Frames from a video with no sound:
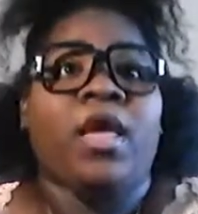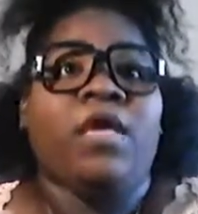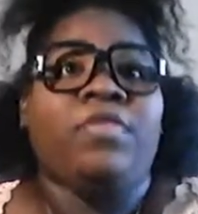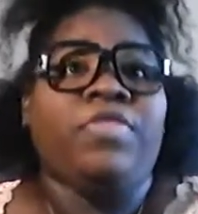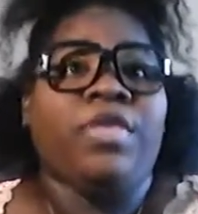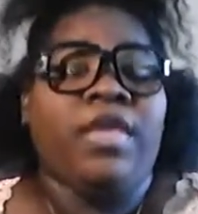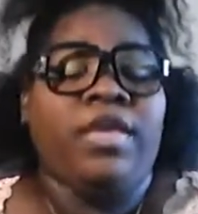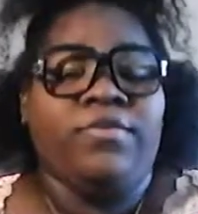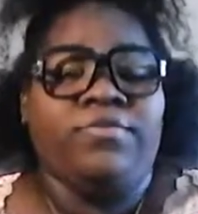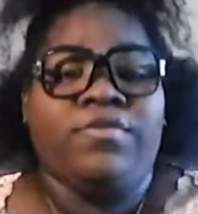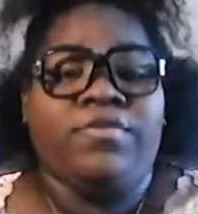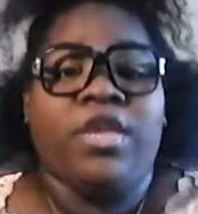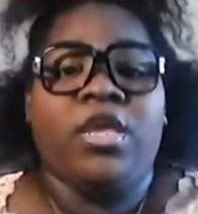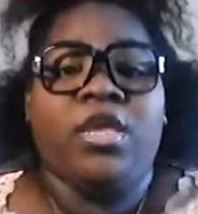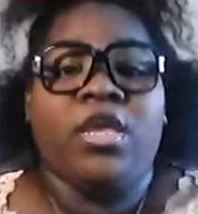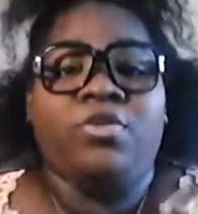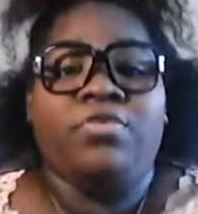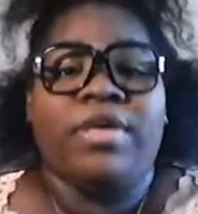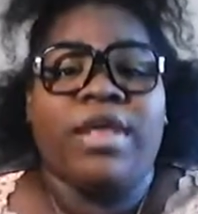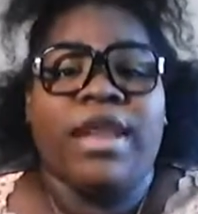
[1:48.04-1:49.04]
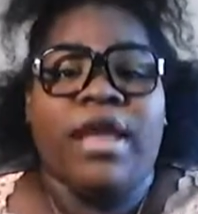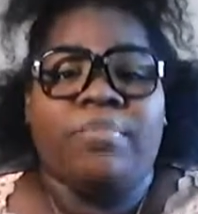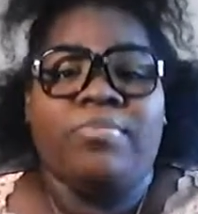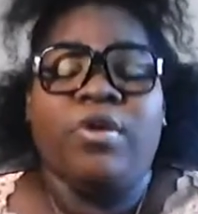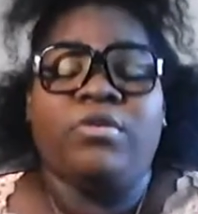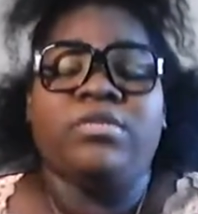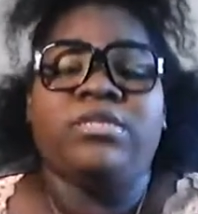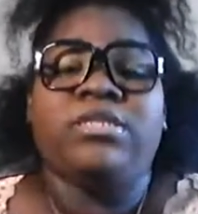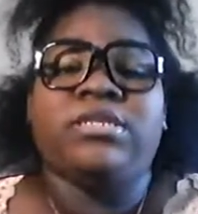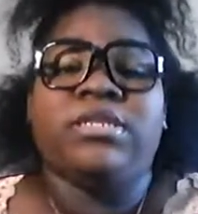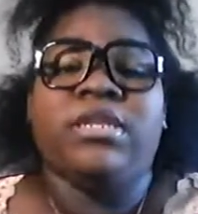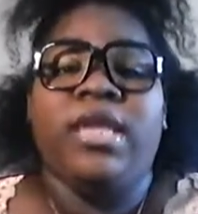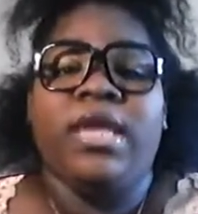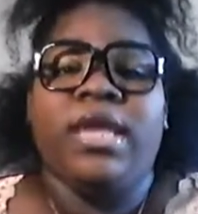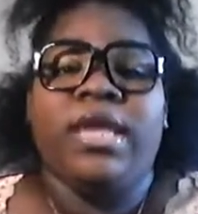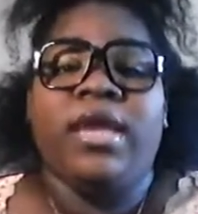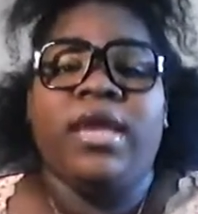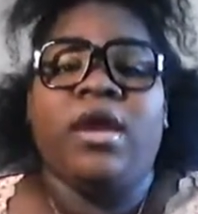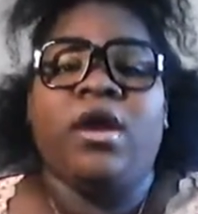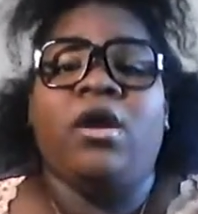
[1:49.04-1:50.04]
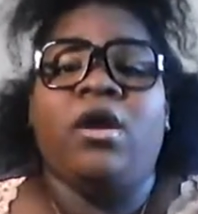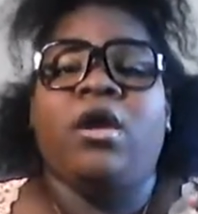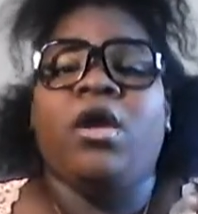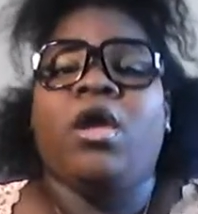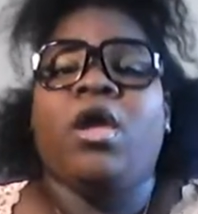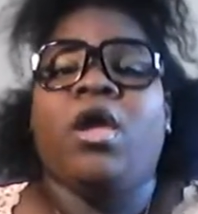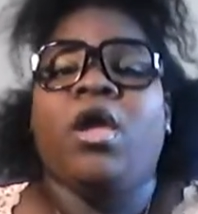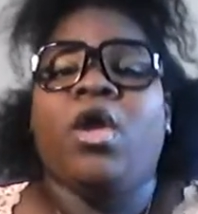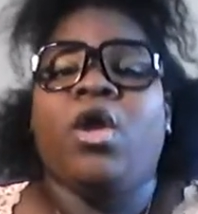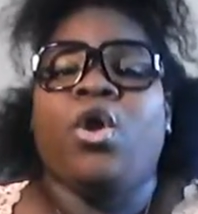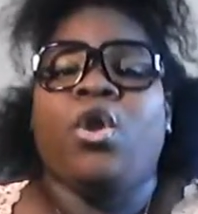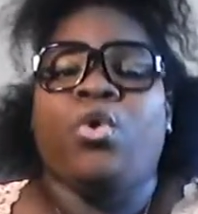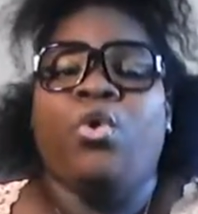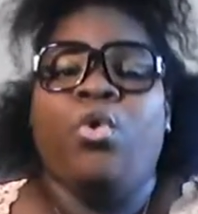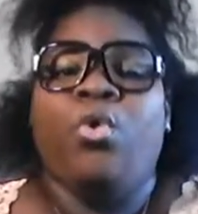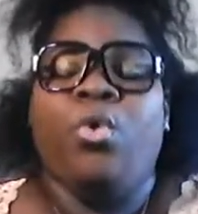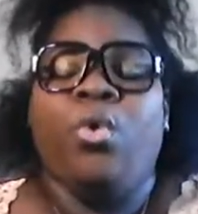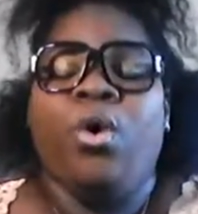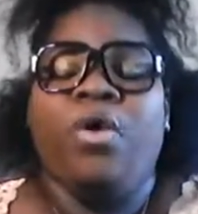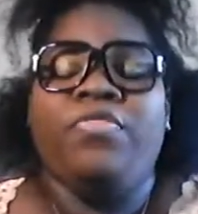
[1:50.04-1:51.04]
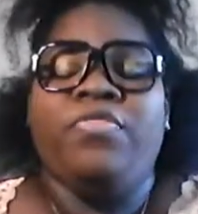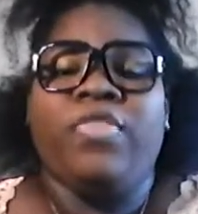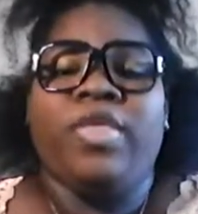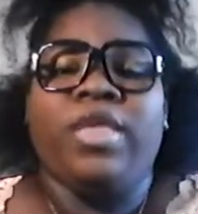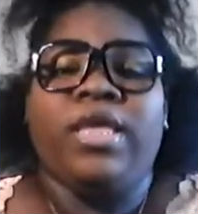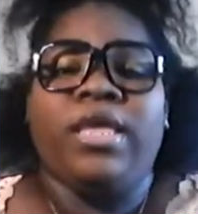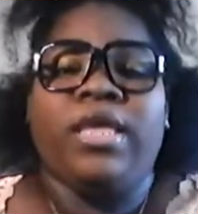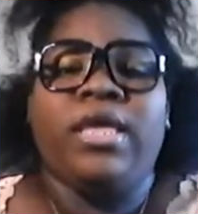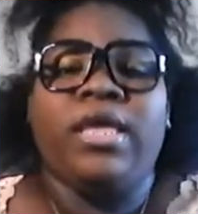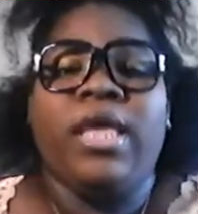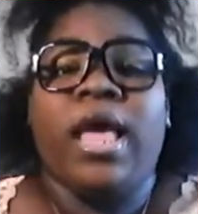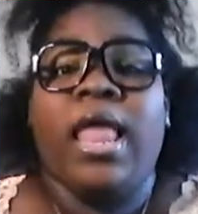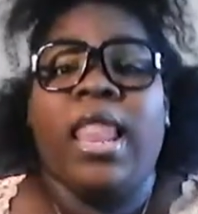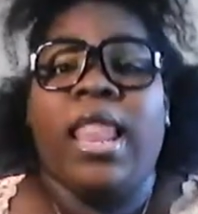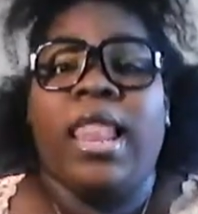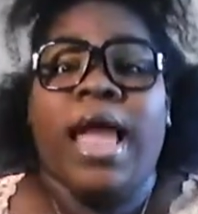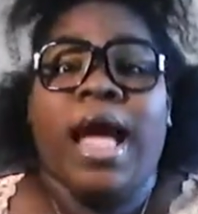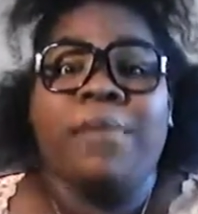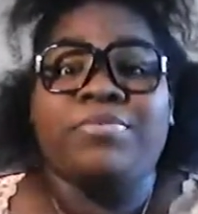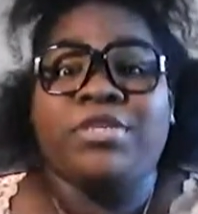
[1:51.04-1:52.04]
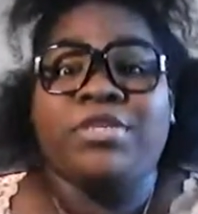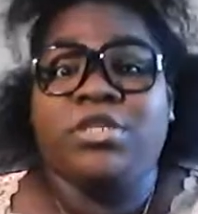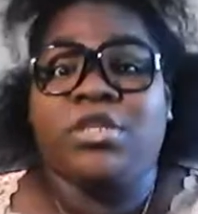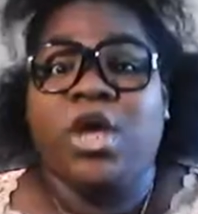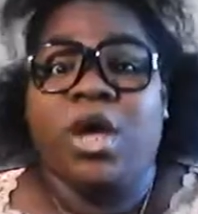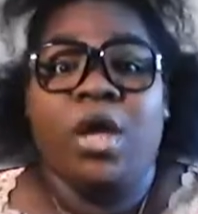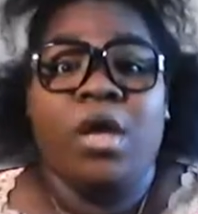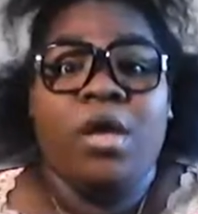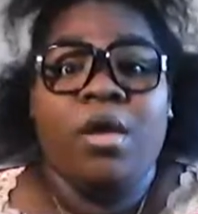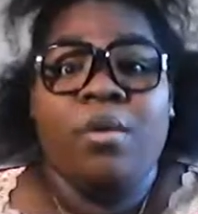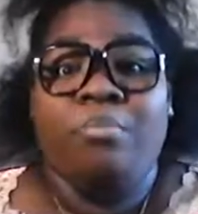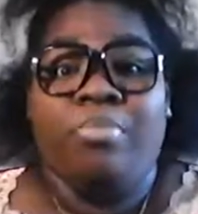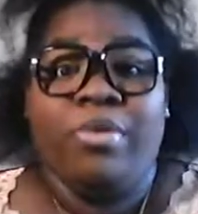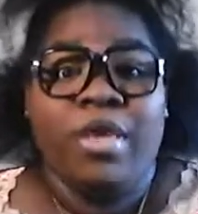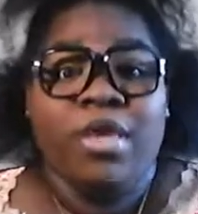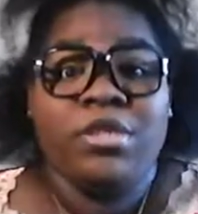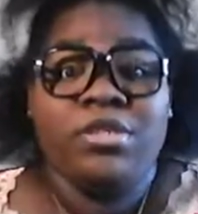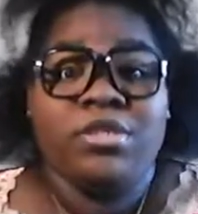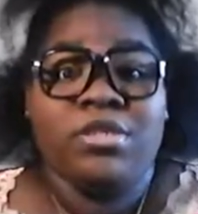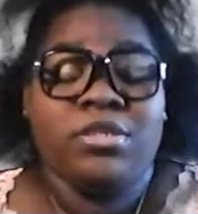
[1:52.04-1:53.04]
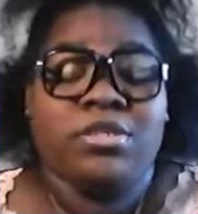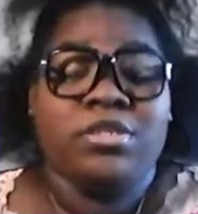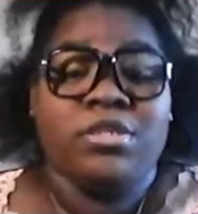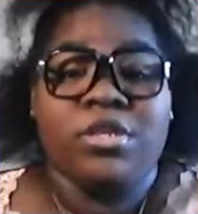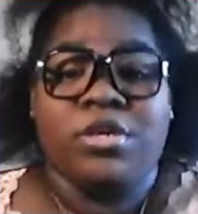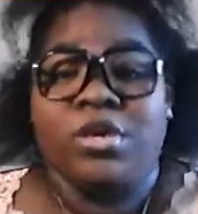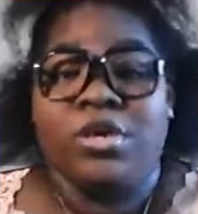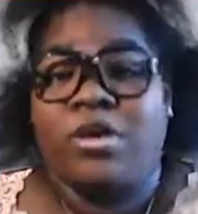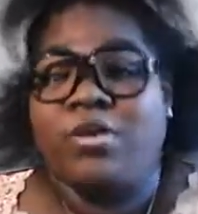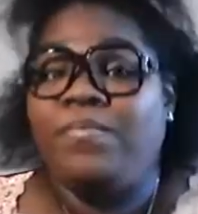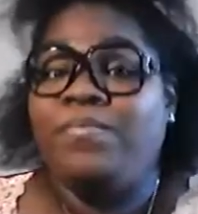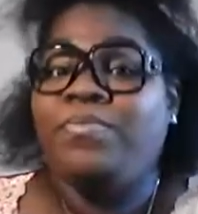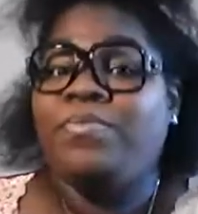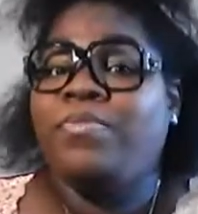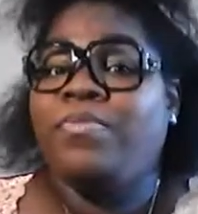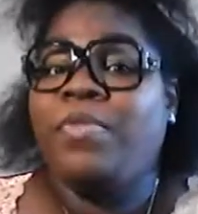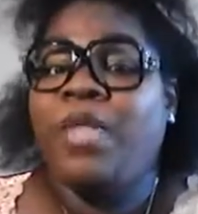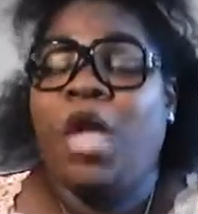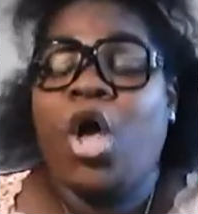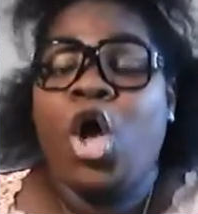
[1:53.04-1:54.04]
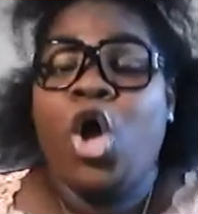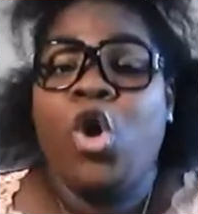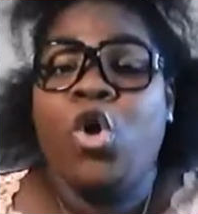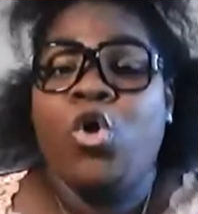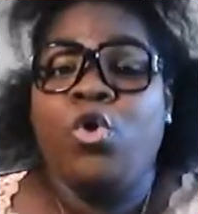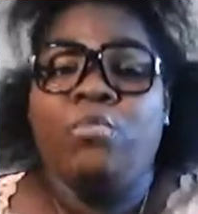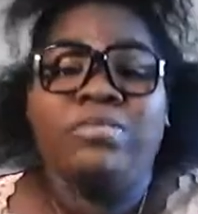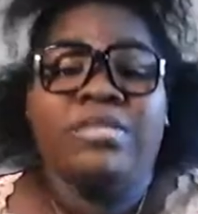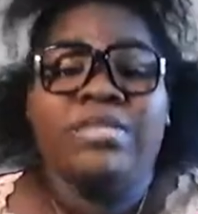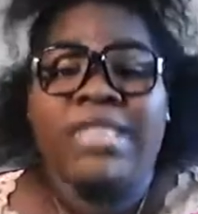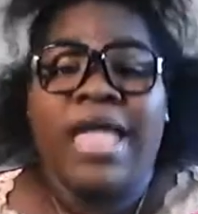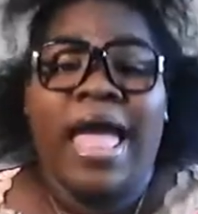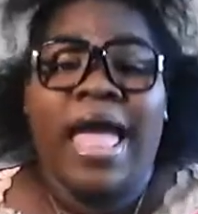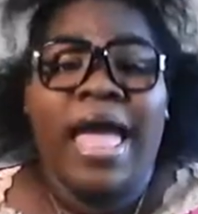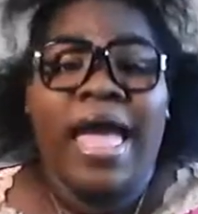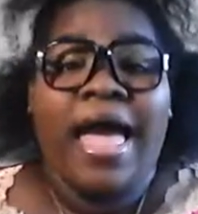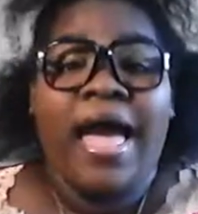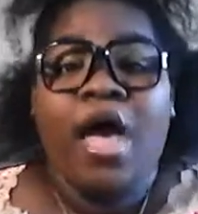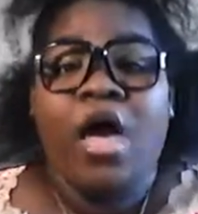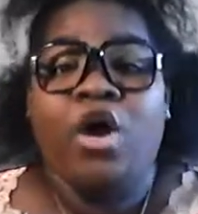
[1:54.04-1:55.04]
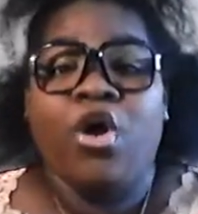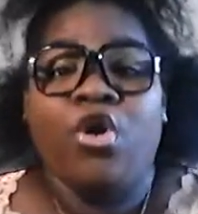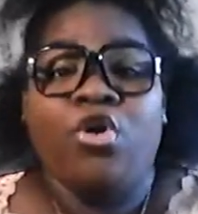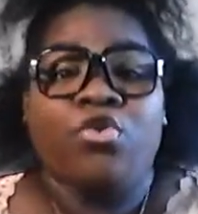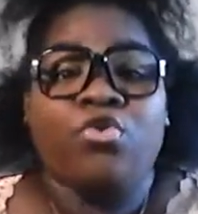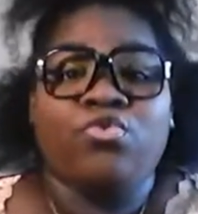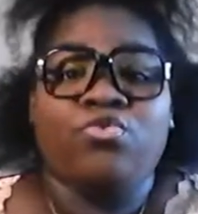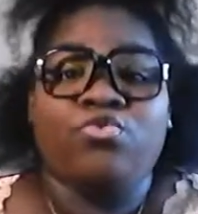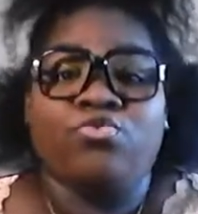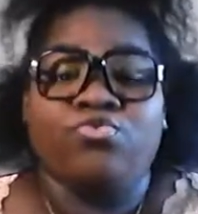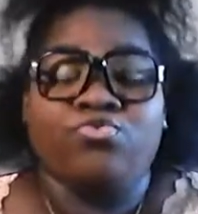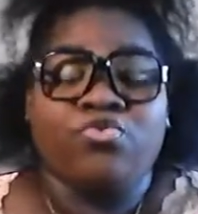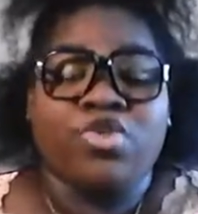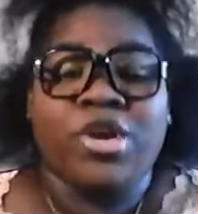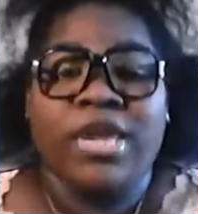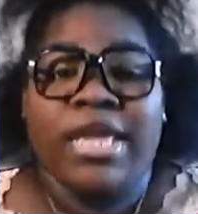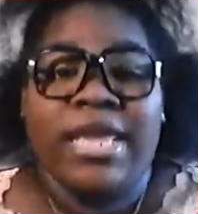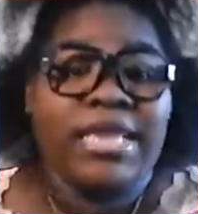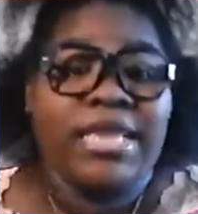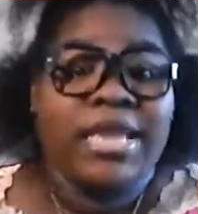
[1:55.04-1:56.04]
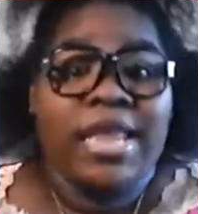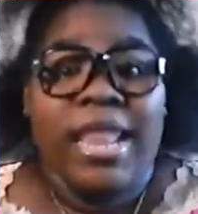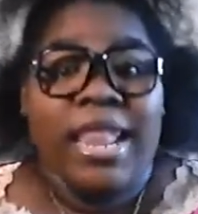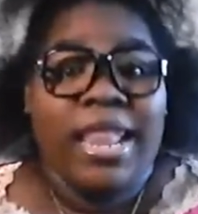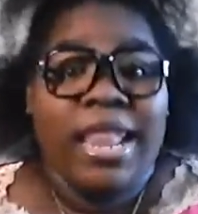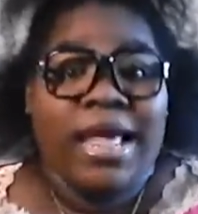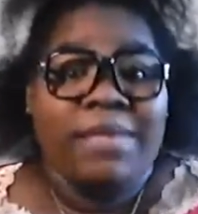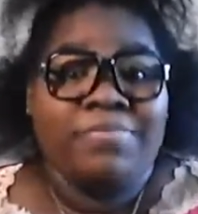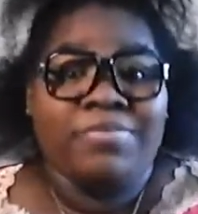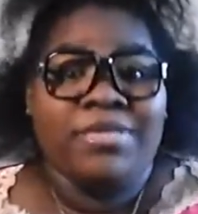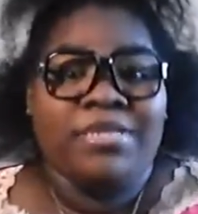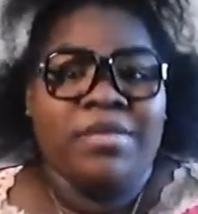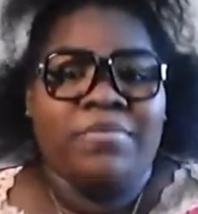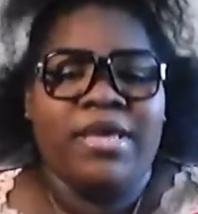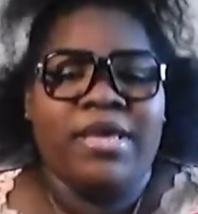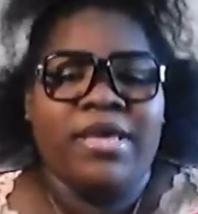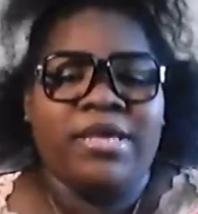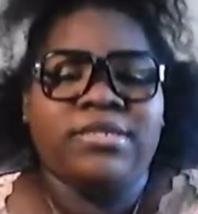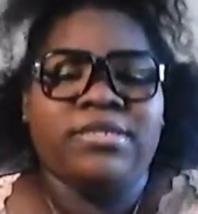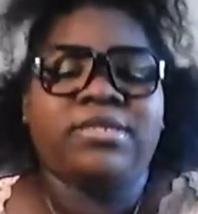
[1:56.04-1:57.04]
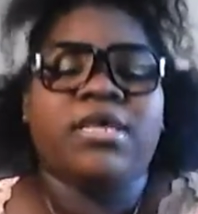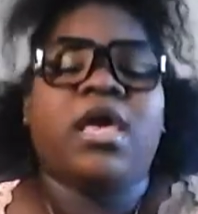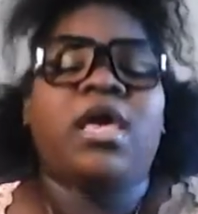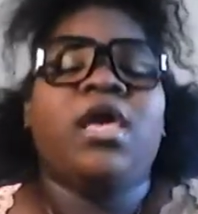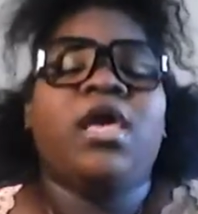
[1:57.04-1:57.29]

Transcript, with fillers: the video that I posted here on the lobster bisque, the home style rugged lobster bisque.